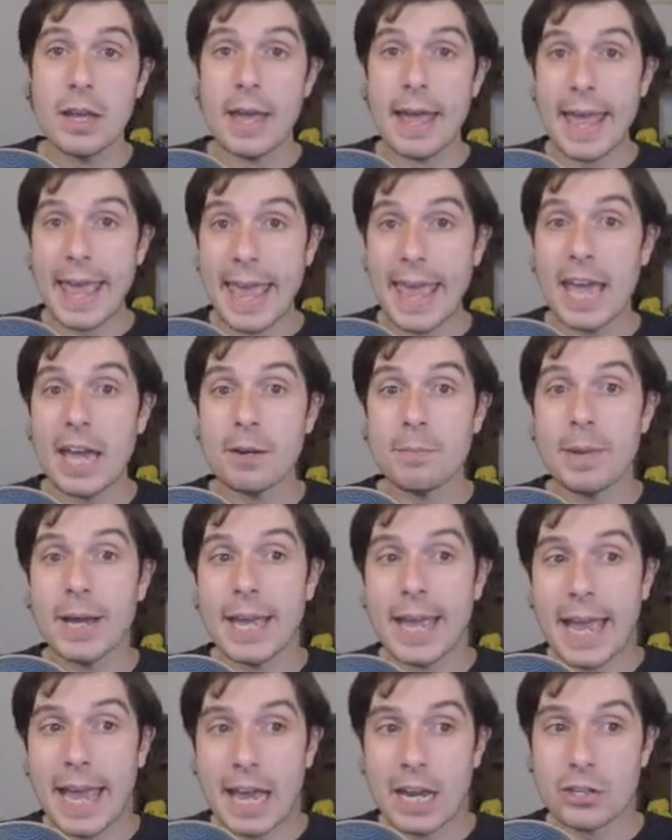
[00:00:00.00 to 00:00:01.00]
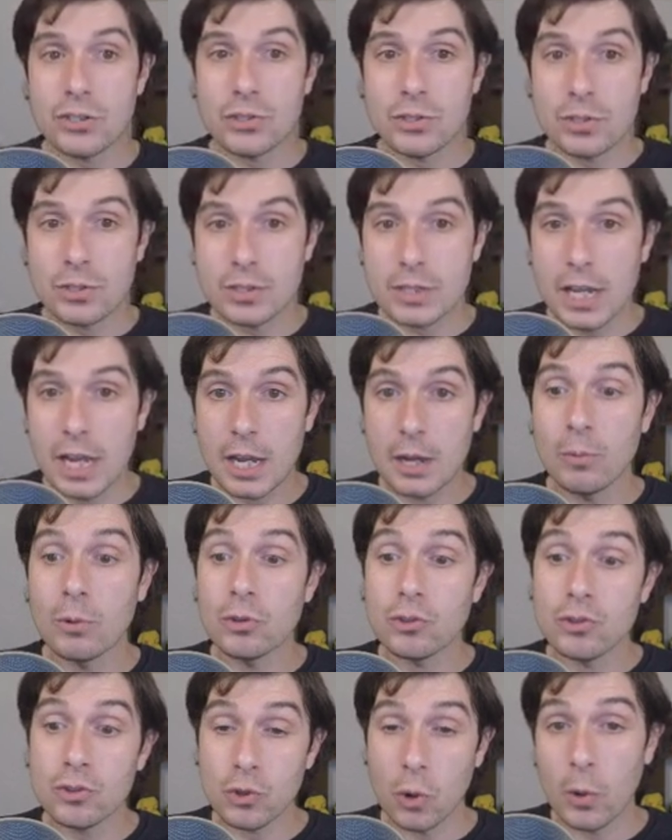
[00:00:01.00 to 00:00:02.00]
and my Azure table
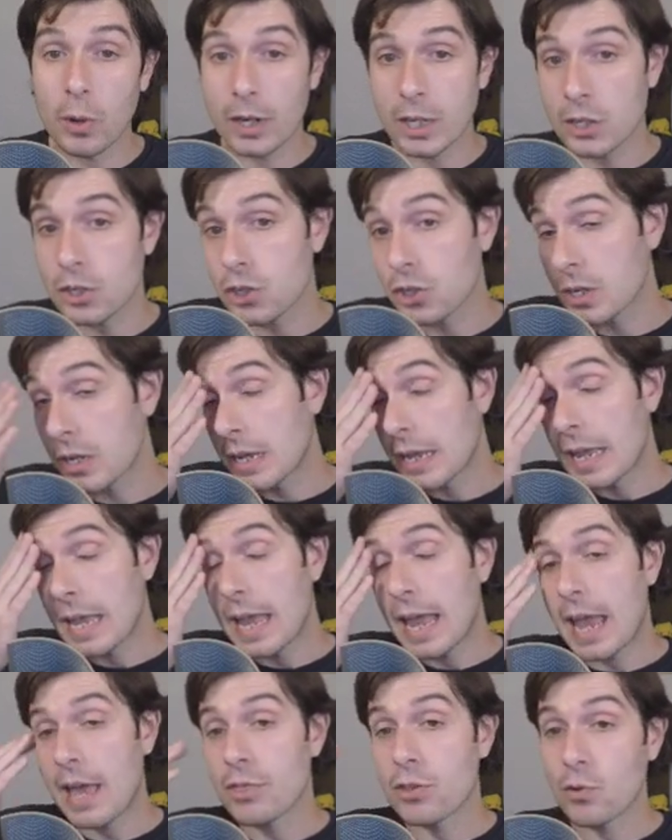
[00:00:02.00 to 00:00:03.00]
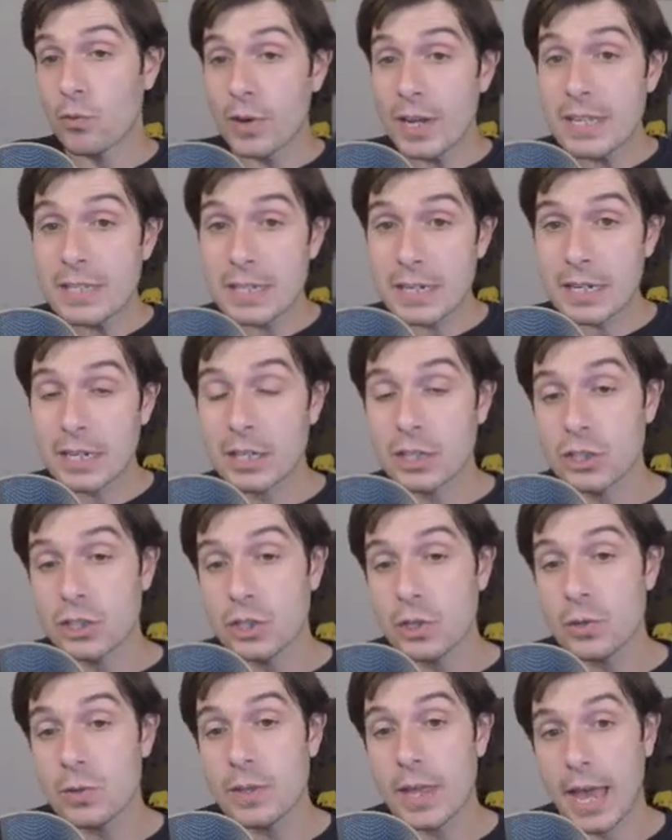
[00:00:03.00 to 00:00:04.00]
storage. And the reason it could
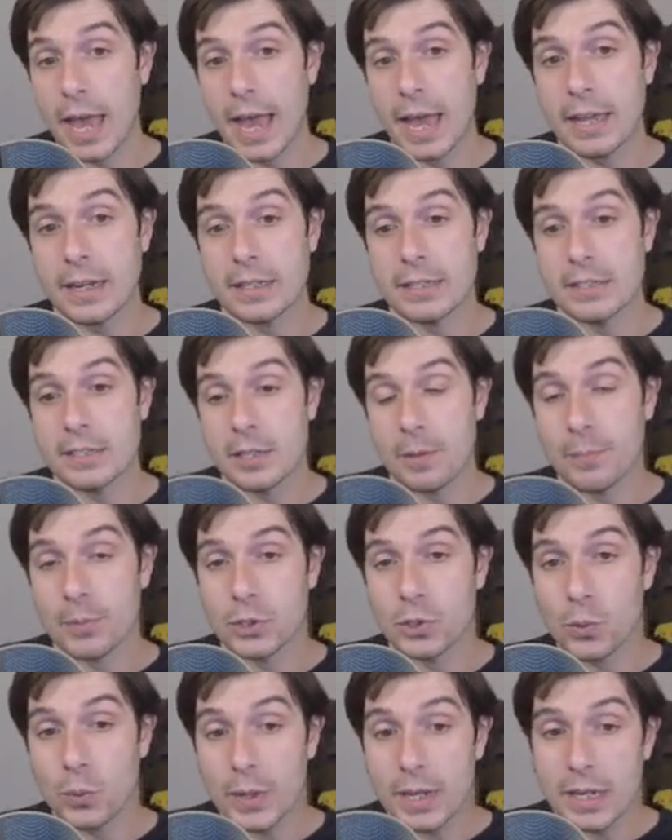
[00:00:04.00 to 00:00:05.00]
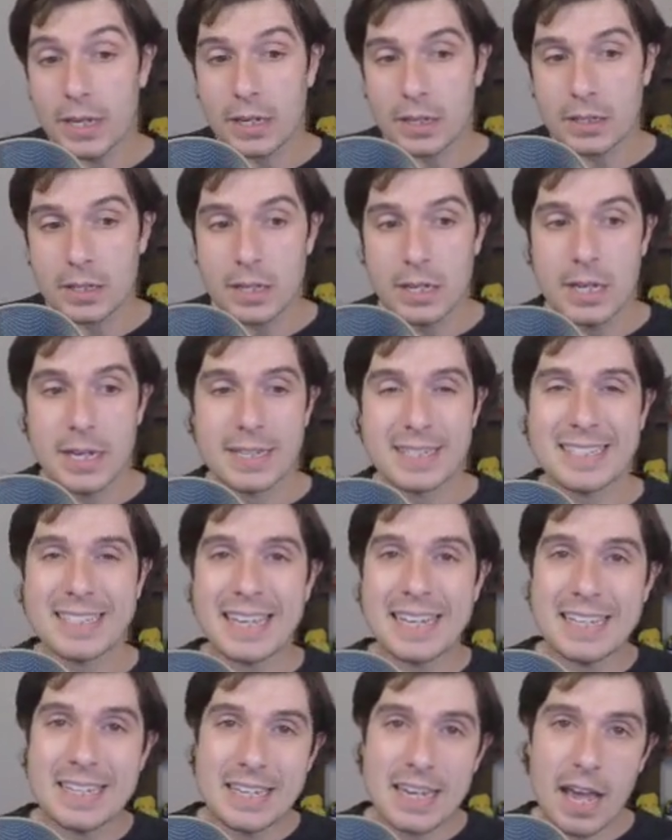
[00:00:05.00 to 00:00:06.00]
do that and sit between, because I
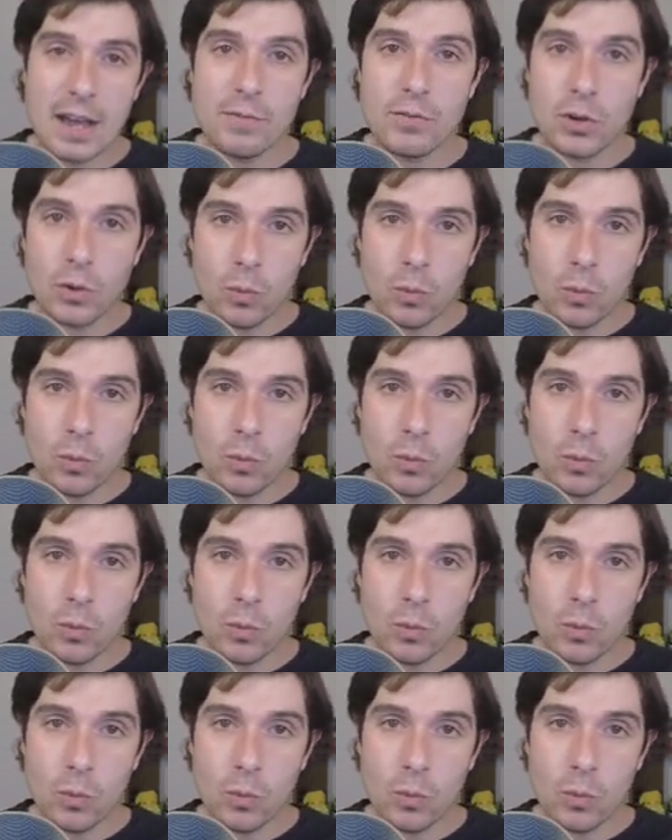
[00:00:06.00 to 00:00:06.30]
never